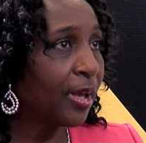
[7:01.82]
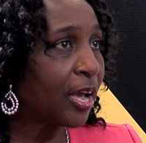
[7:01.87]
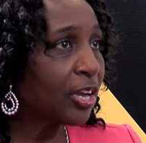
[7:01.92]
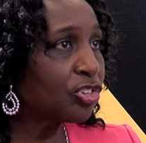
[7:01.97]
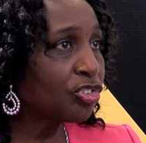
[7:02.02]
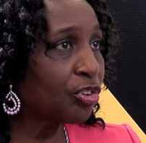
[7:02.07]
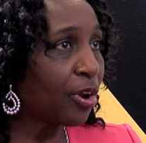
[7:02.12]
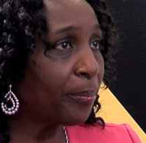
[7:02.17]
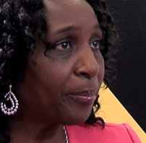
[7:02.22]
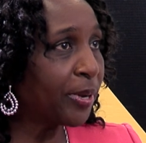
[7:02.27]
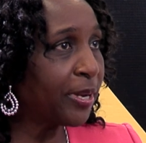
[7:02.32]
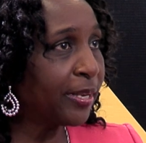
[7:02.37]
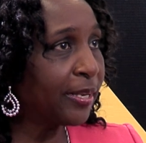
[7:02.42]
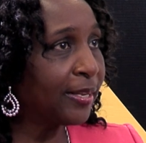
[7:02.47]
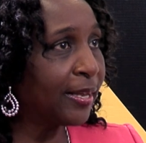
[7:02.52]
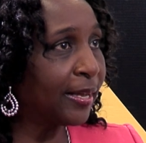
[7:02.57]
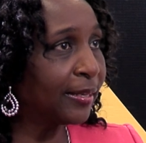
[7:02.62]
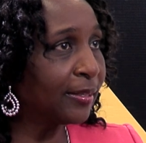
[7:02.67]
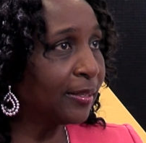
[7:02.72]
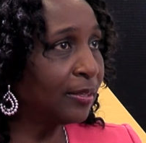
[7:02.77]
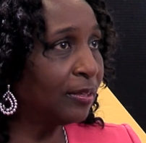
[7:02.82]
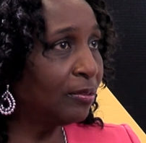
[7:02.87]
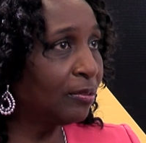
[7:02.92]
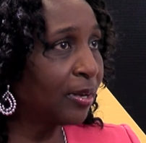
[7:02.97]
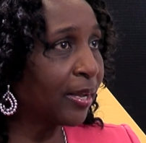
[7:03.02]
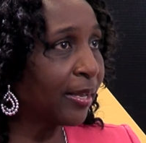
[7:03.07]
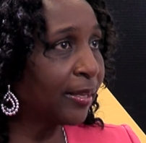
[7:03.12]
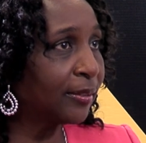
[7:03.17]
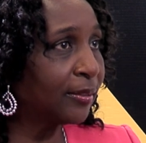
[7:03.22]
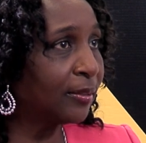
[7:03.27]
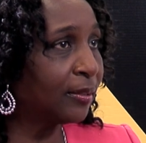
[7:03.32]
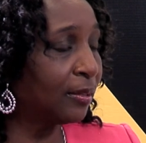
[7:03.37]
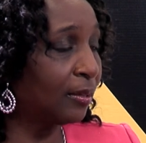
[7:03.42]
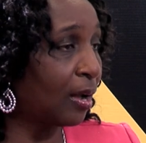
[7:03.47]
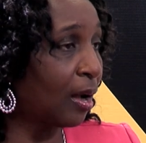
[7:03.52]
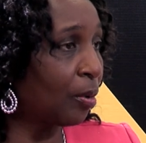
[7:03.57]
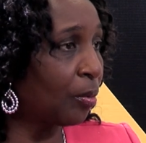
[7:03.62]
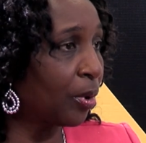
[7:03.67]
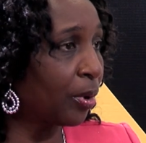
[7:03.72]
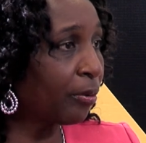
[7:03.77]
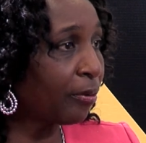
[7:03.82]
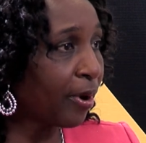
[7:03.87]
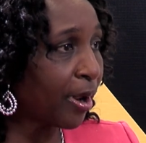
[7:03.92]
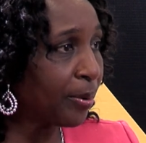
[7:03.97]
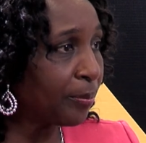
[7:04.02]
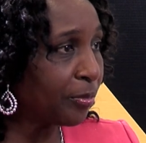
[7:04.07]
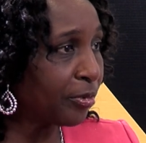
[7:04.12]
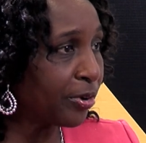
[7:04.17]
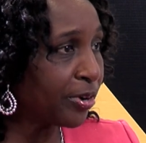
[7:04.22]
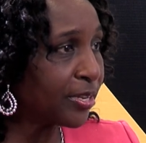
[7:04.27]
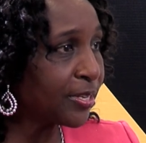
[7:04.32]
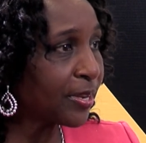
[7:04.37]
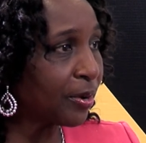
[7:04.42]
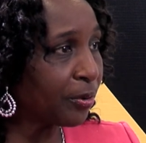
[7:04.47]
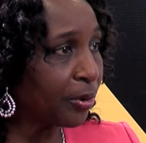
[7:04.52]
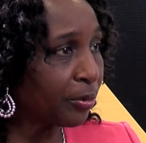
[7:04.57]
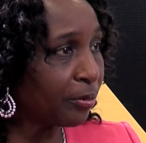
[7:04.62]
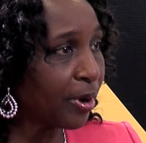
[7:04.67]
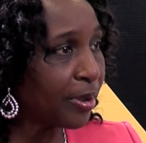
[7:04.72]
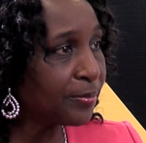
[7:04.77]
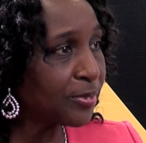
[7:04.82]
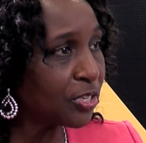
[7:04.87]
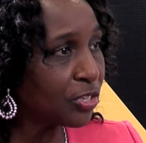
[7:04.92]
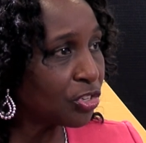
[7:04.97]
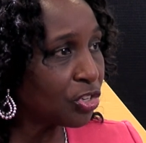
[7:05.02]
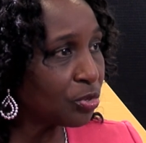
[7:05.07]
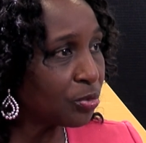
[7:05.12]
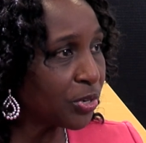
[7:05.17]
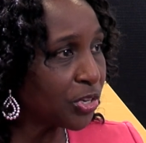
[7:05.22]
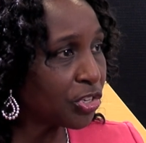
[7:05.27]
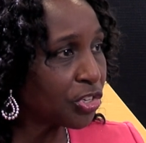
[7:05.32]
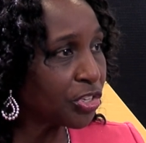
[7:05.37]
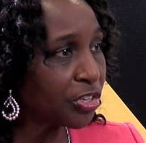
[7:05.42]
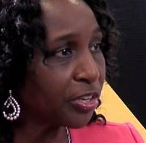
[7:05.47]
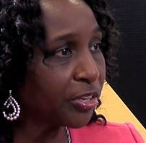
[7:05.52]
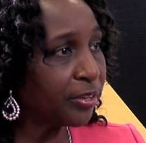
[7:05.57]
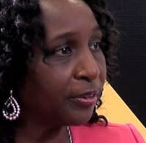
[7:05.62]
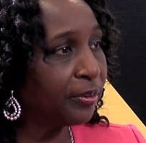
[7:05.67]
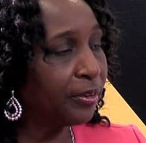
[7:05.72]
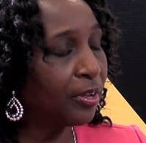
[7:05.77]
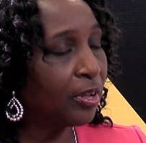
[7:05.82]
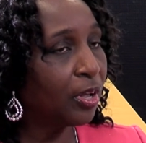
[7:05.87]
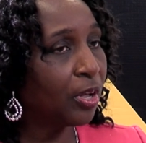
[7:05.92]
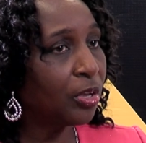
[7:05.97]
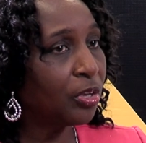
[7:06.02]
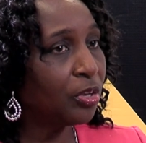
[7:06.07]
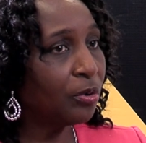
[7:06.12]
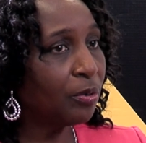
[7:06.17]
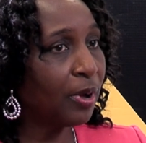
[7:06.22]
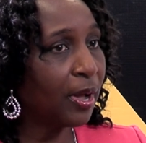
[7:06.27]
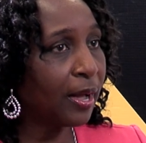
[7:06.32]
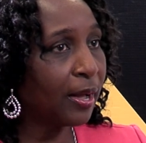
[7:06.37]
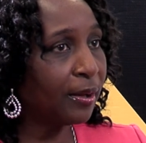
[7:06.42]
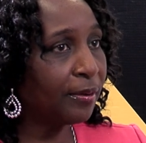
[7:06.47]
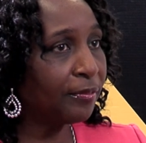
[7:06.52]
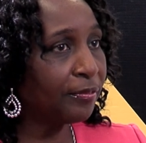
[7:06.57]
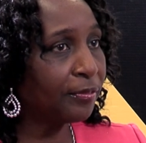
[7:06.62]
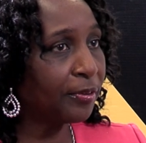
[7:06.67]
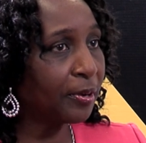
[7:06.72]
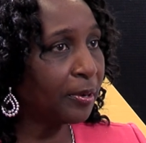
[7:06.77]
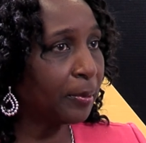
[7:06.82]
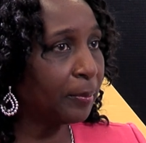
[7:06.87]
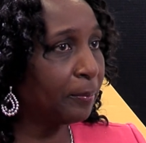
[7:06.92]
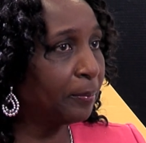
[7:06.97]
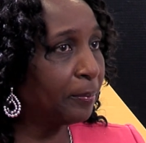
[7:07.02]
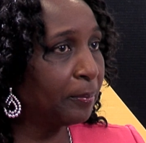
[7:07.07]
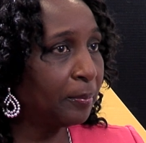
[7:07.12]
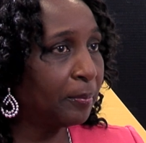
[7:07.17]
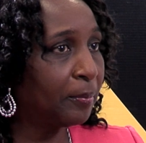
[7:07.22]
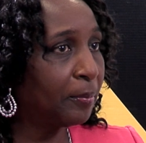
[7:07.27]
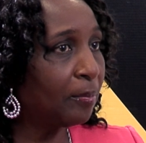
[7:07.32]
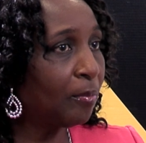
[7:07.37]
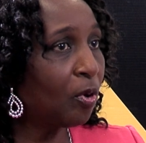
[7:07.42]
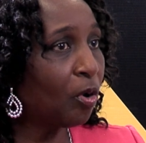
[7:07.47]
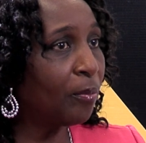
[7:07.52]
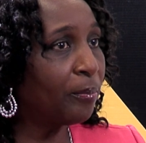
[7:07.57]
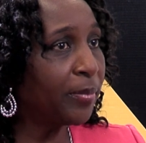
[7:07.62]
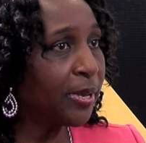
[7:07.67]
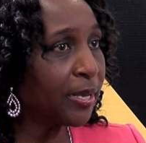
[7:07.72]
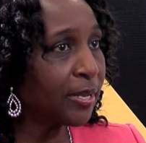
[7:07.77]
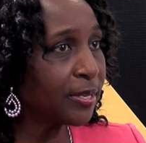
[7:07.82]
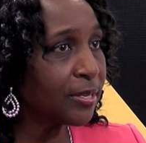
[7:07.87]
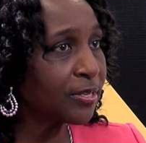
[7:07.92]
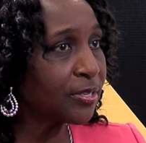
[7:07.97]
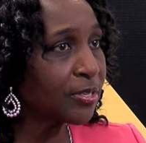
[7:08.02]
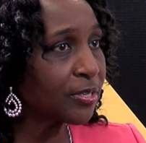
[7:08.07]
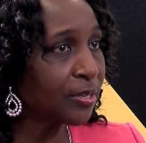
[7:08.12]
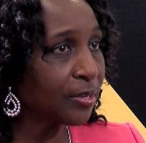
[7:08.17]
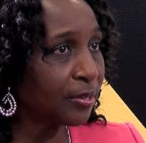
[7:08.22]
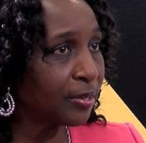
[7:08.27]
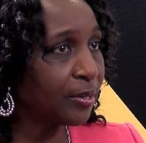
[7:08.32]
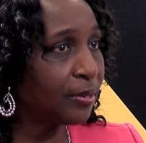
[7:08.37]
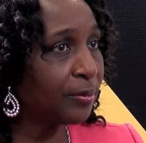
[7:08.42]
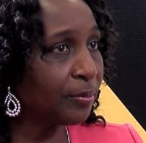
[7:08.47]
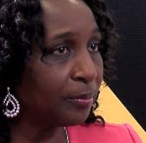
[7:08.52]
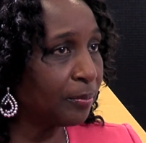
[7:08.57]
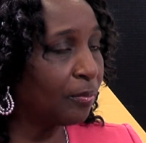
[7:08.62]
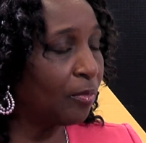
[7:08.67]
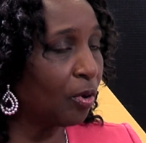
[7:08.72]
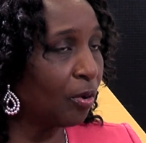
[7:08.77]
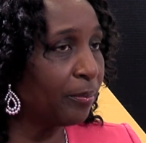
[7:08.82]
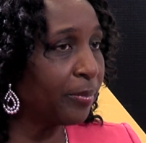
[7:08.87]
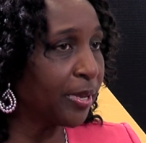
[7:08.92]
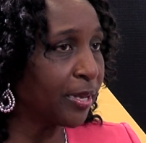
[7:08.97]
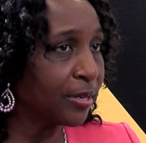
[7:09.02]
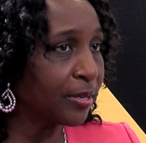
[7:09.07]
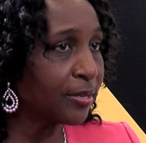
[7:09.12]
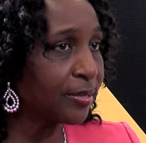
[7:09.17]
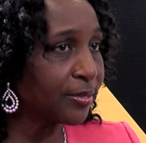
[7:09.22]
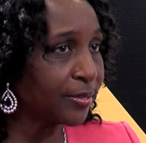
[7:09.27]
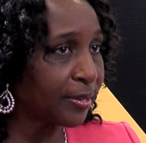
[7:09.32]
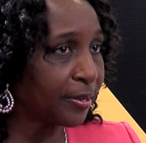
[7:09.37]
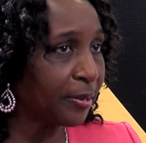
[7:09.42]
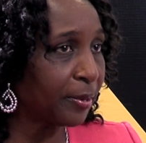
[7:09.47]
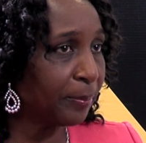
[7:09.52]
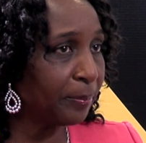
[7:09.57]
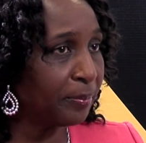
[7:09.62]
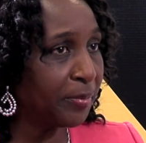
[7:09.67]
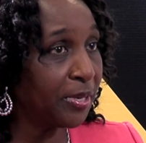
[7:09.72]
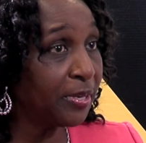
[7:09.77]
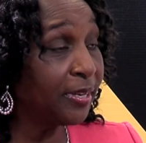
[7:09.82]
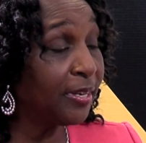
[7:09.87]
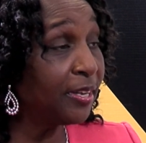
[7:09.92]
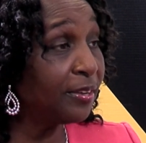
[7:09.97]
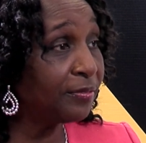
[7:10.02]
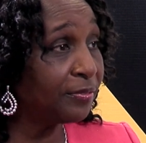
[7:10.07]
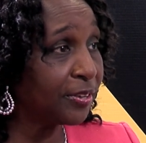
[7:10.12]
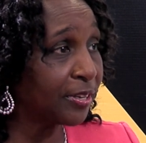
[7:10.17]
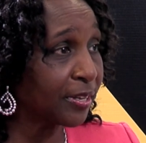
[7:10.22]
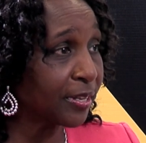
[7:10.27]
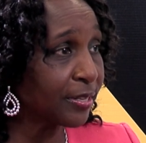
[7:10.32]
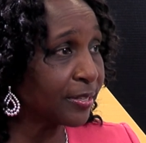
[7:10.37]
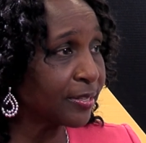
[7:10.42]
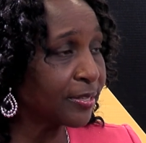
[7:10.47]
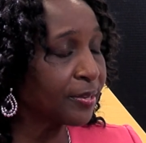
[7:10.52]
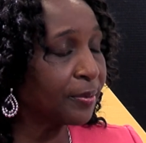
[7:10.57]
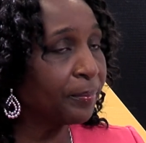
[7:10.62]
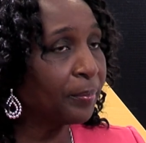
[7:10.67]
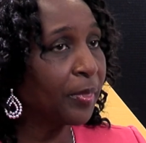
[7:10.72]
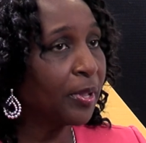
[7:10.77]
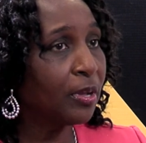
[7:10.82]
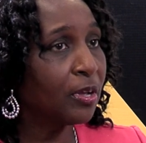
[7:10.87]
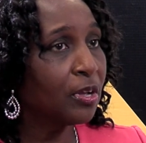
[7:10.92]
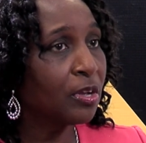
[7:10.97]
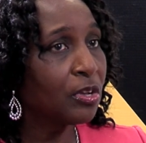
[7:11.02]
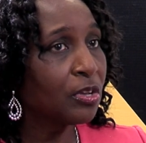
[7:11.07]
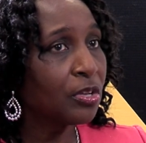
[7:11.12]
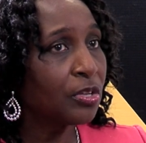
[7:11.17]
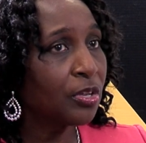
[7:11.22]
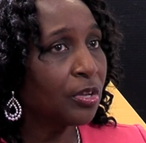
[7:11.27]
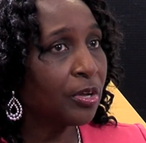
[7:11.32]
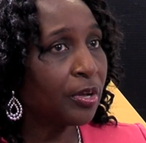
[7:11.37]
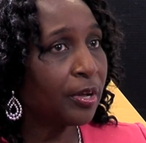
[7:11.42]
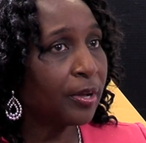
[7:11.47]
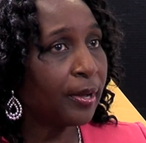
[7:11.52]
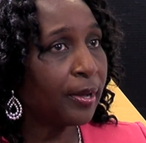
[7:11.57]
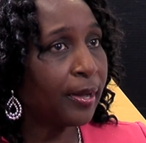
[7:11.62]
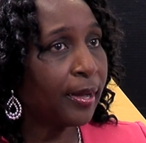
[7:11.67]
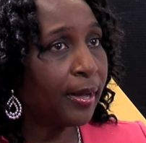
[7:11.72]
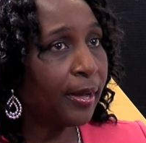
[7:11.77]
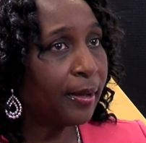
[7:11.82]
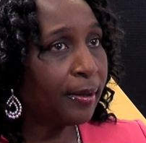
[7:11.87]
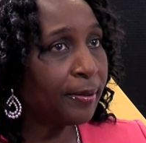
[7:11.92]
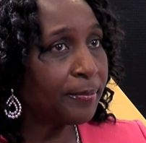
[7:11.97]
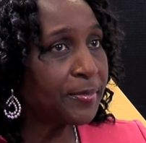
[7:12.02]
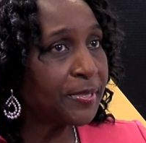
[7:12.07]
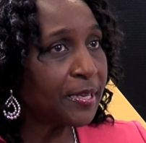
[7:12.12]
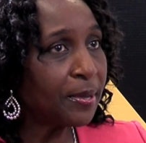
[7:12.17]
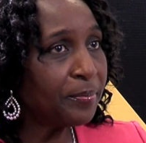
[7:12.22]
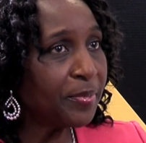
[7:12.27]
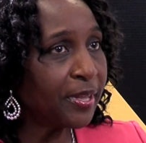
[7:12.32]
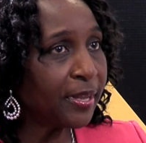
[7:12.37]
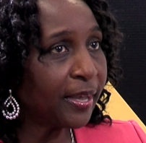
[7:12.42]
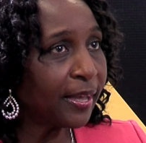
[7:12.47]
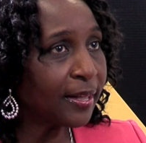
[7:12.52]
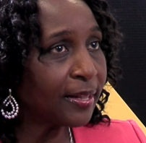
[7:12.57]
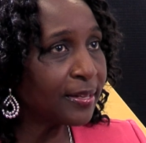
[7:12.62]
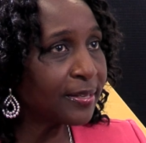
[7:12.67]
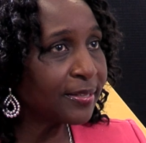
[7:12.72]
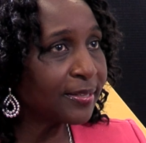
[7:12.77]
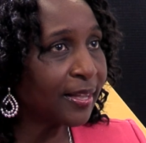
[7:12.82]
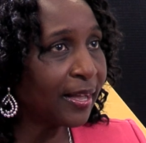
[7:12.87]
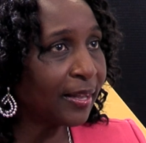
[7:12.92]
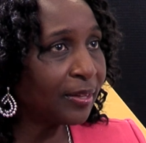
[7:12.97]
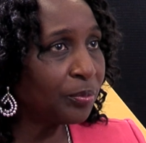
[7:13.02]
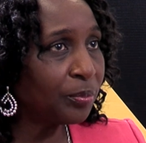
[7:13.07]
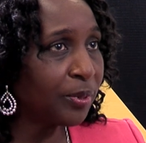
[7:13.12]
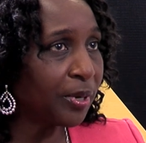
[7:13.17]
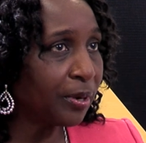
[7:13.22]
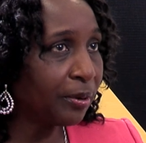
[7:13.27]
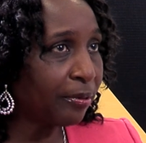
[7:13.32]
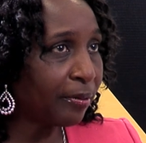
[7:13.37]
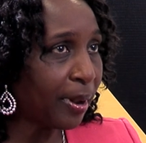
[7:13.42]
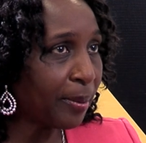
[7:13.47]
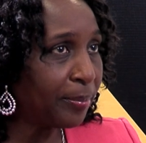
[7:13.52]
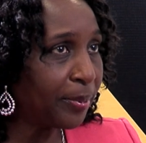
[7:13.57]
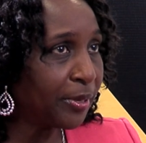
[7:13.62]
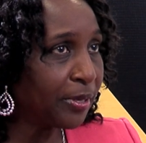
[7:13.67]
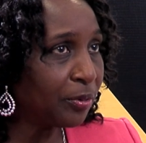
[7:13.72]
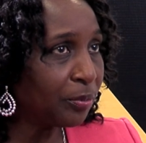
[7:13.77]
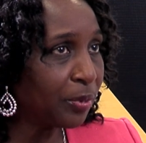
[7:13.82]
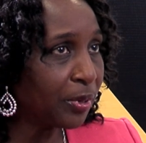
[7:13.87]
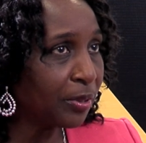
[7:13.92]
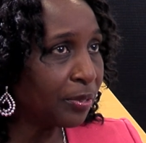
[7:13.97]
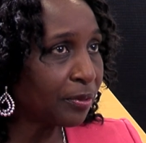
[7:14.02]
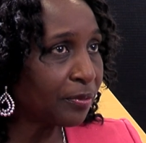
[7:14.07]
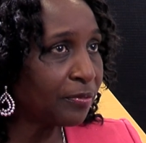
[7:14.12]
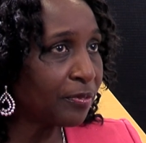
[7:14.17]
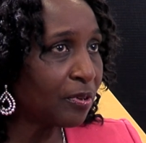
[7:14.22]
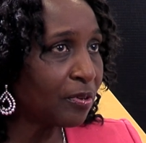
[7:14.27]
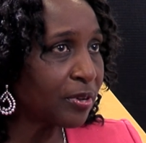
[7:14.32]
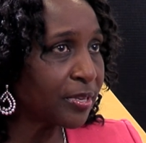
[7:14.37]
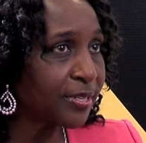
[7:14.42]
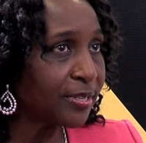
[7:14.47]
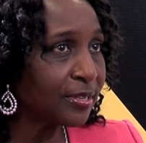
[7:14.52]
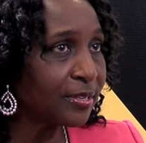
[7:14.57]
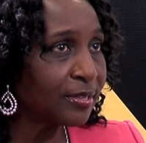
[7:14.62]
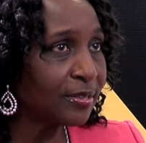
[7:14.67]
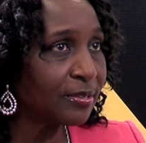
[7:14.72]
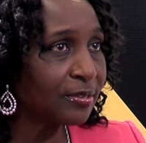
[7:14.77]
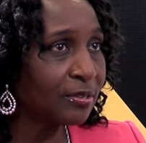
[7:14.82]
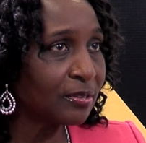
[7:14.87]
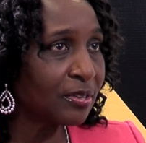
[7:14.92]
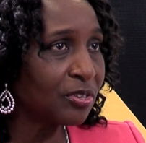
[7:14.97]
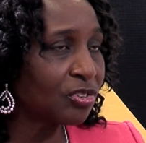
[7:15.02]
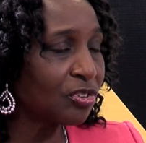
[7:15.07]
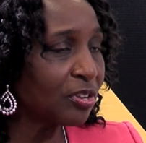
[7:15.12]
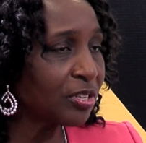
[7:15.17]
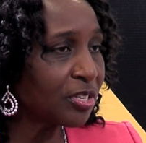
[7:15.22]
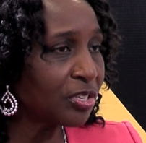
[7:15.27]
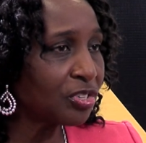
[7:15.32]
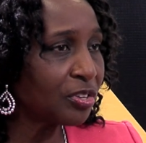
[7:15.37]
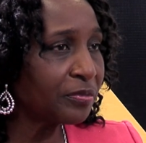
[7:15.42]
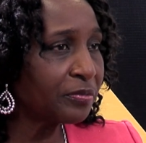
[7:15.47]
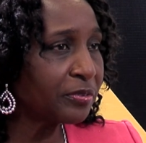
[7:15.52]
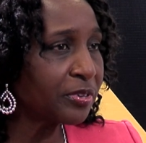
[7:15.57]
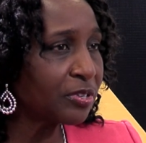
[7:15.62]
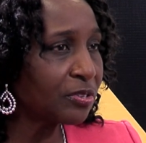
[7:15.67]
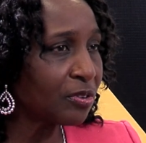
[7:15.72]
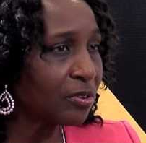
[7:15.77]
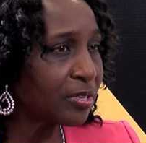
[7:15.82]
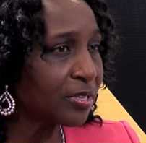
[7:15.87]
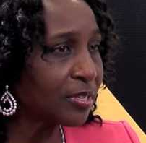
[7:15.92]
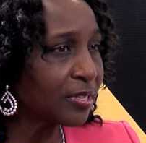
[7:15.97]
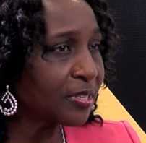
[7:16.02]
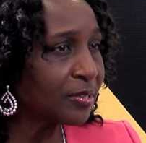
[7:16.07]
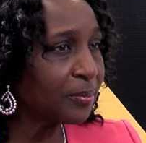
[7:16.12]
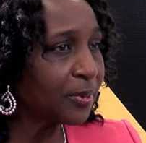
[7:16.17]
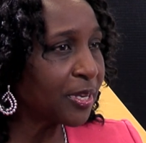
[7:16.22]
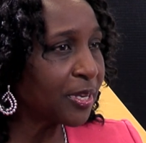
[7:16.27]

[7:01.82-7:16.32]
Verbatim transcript: extrapolate that and look at our crime rate, our crime situation. You have um, more males, more males um, being deviant. Uh, something else that we are grappling with, of course, is a shortage of resources